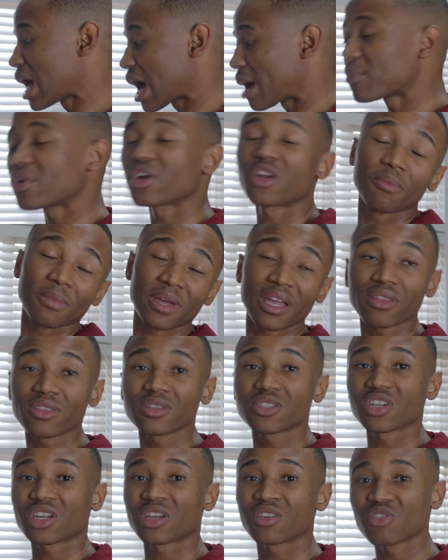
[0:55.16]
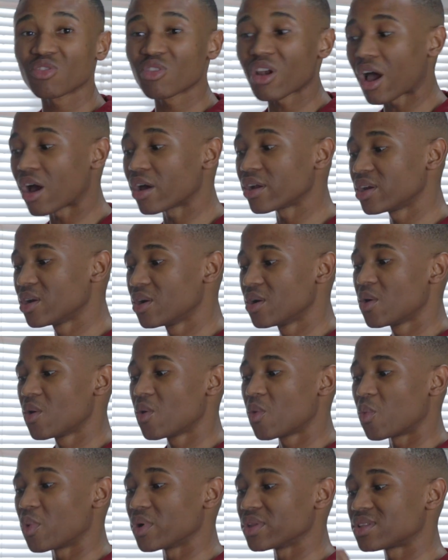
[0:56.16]
I'm gonna make the chicken roulade
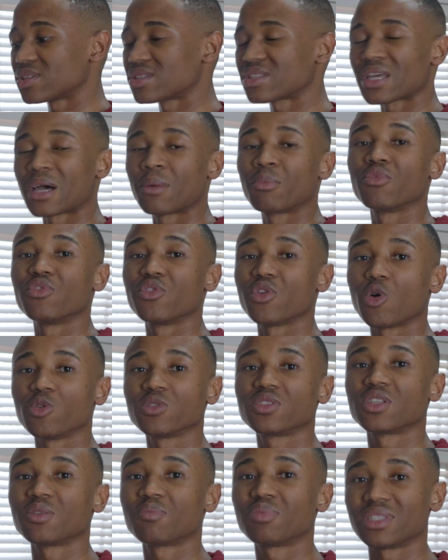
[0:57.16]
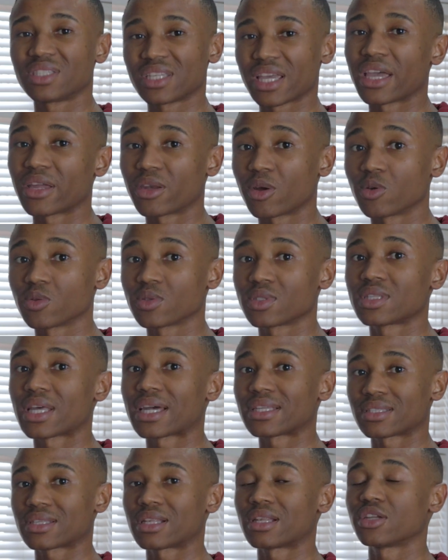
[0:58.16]
with some roasted potatoes.
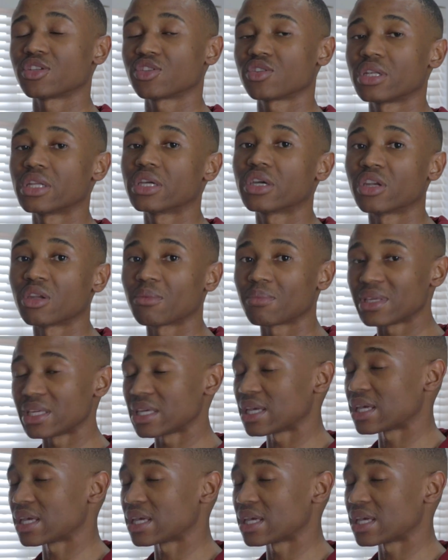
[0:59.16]
That's literally gonna be